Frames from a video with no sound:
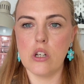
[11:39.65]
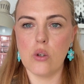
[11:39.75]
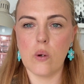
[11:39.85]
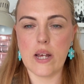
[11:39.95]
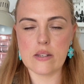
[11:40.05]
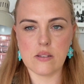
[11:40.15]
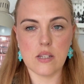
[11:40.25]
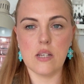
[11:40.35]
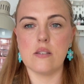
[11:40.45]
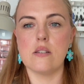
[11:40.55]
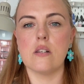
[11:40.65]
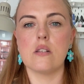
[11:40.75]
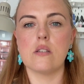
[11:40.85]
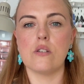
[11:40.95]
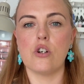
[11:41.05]
you know, like seasonal
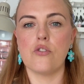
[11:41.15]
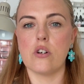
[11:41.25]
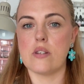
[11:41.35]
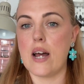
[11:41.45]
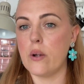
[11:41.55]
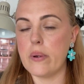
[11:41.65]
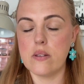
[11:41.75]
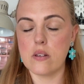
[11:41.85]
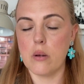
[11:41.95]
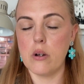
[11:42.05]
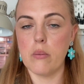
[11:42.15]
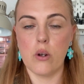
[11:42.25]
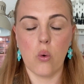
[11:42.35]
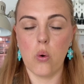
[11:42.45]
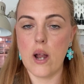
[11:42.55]
stuff, because Halloween's coming up
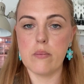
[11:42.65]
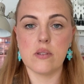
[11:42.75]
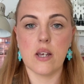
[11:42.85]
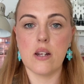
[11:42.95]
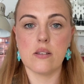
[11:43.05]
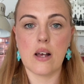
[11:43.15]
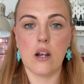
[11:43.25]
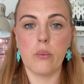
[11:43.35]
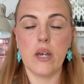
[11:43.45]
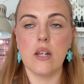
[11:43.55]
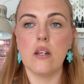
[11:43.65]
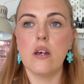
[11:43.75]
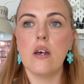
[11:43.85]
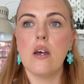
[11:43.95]
and all I'm saying is Halloween.